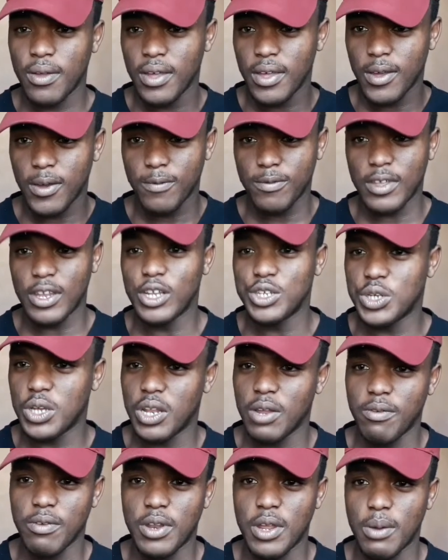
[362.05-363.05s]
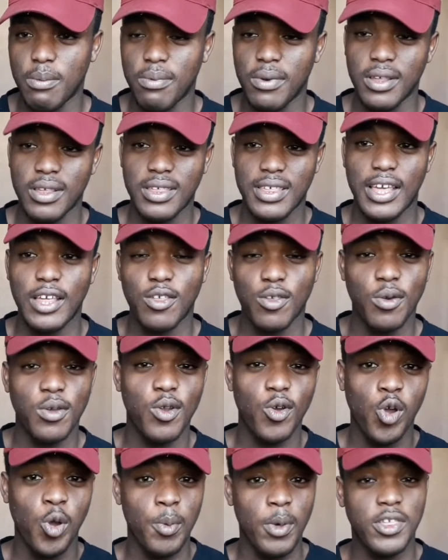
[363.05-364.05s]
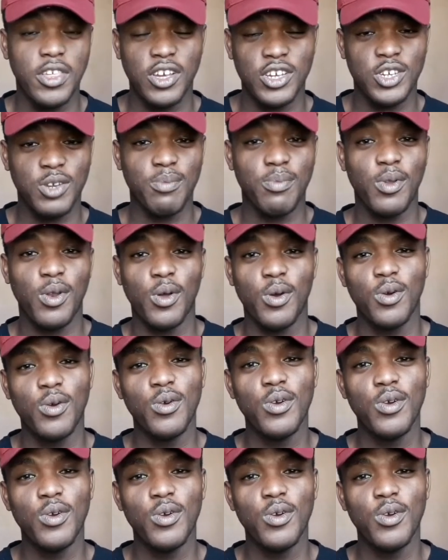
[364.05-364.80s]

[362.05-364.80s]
If you did enjoy the video, please say so in the comment section below